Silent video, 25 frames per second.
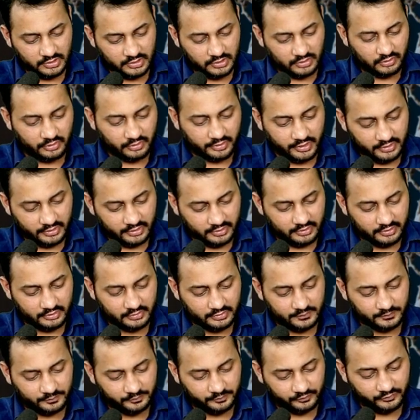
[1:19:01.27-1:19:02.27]
Okay,
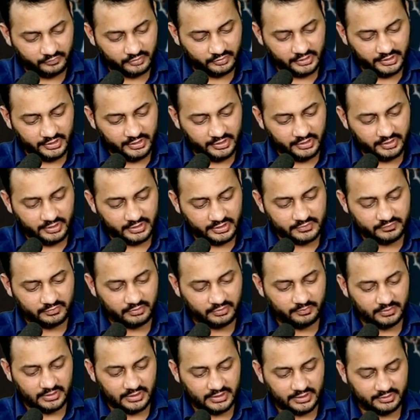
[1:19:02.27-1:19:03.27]
the interest
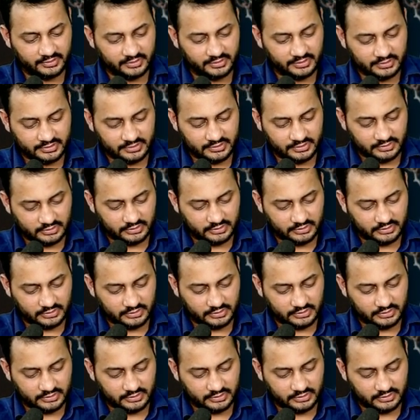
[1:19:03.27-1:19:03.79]
will be like this.